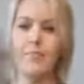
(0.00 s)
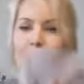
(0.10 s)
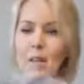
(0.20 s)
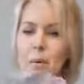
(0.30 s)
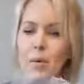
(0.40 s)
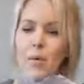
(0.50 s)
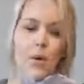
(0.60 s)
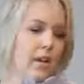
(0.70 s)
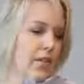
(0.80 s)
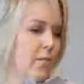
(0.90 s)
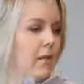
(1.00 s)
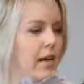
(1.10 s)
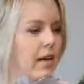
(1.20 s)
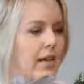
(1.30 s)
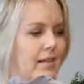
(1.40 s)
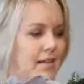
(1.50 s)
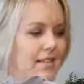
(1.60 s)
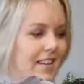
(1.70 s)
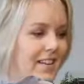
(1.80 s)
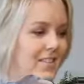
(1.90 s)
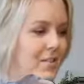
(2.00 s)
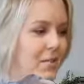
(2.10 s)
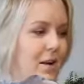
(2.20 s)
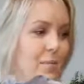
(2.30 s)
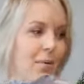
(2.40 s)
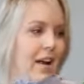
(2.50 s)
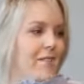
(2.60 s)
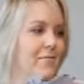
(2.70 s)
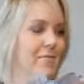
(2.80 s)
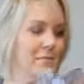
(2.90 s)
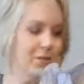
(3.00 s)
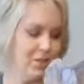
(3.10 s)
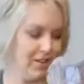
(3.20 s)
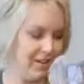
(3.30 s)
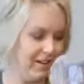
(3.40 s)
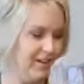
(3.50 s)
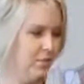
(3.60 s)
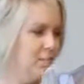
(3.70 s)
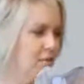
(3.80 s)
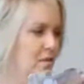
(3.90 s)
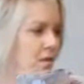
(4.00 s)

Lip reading: But we're working through that case, and so I won't have it for much longer. Whoops.